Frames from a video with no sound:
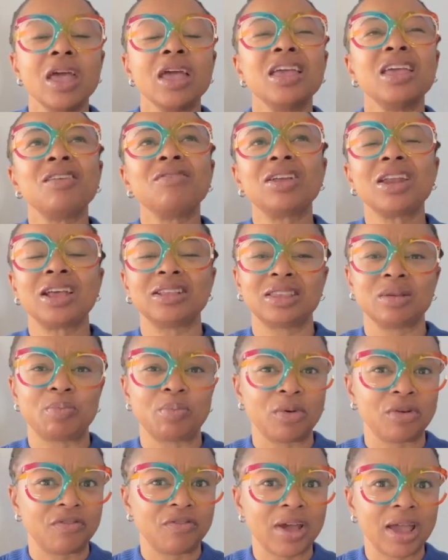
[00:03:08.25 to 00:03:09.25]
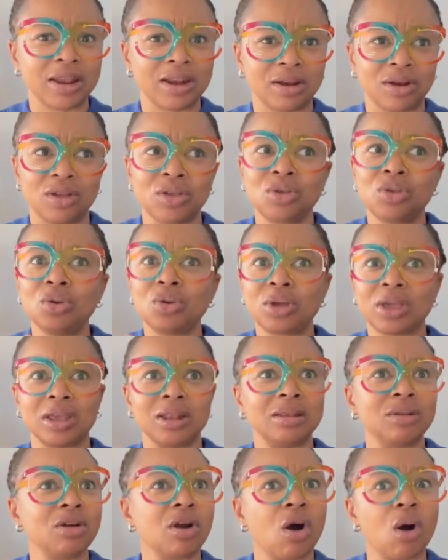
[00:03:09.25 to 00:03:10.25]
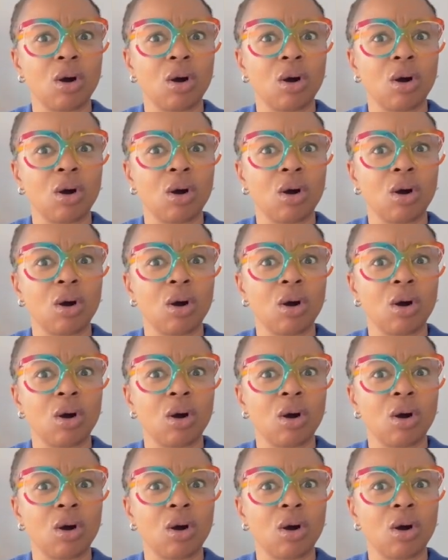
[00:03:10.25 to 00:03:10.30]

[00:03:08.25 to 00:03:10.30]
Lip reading: Even as a provider, you can